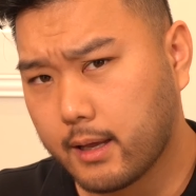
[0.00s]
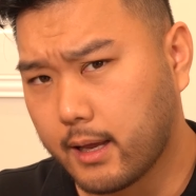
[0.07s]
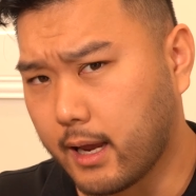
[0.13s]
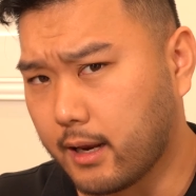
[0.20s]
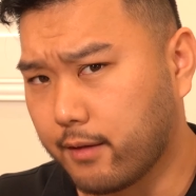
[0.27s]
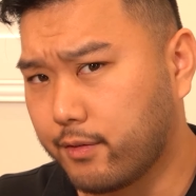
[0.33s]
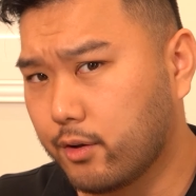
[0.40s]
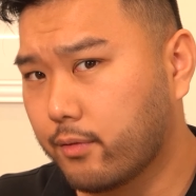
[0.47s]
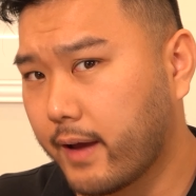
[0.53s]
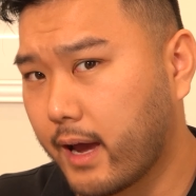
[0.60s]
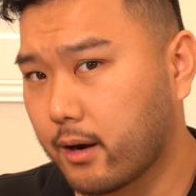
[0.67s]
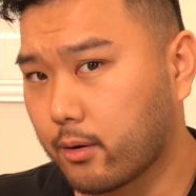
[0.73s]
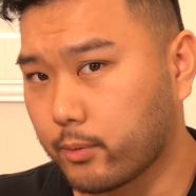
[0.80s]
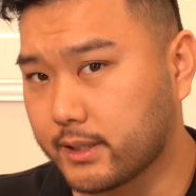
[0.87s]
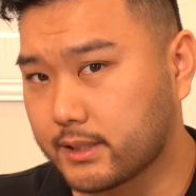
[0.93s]
And if you've
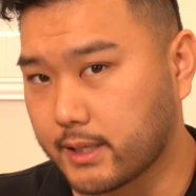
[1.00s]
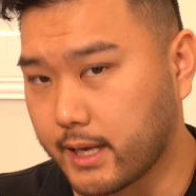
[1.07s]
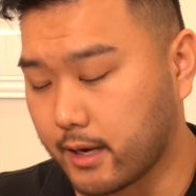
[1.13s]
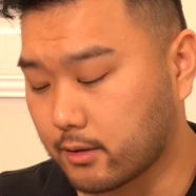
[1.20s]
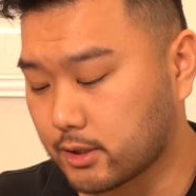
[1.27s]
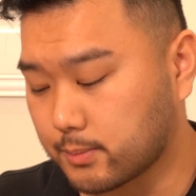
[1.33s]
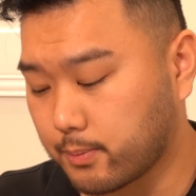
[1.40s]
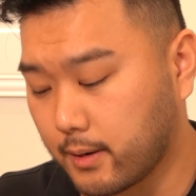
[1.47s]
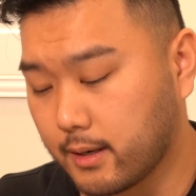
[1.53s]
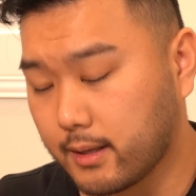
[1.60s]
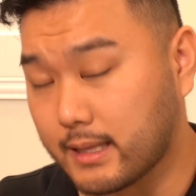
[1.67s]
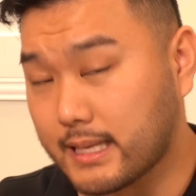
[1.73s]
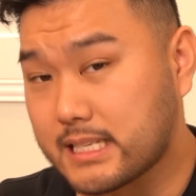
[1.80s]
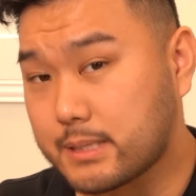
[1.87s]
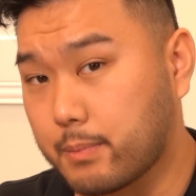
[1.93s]
had a recent ankle
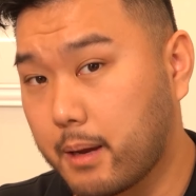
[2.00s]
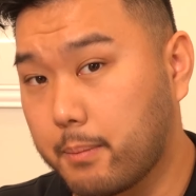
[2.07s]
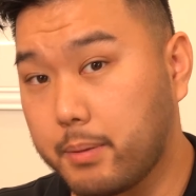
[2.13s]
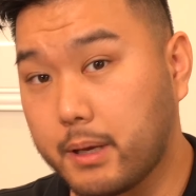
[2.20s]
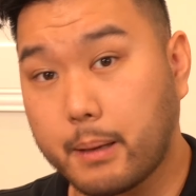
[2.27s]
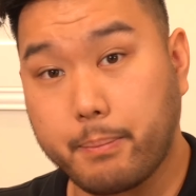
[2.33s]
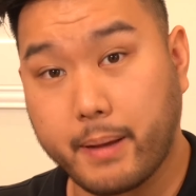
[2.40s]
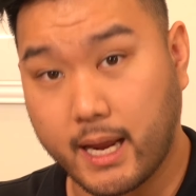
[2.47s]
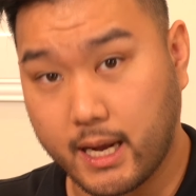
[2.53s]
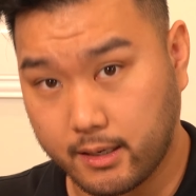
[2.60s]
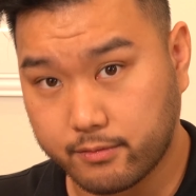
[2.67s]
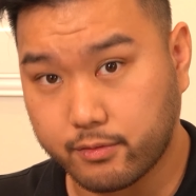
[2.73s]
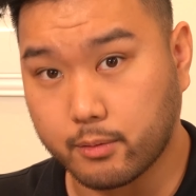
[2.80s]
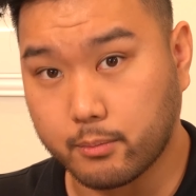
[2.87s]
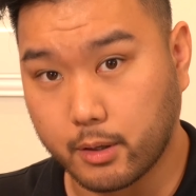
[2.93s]
sprain, this might be a
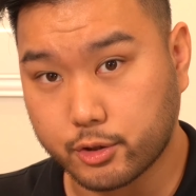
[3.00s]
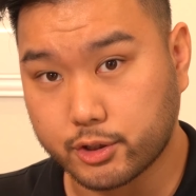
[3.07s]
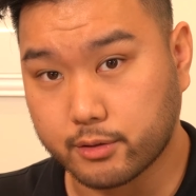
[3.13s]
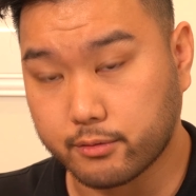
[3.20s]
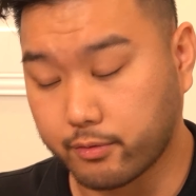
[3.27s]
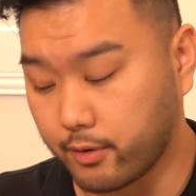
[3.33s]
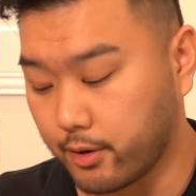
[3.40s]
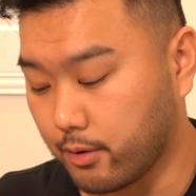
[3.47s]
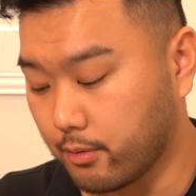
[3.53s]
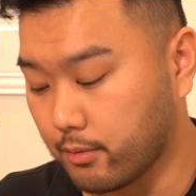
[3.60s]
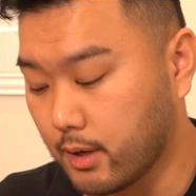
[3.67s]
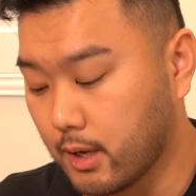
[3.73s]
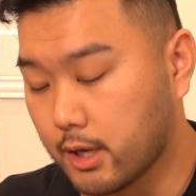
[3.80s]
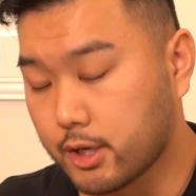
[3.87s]
painful motion for you.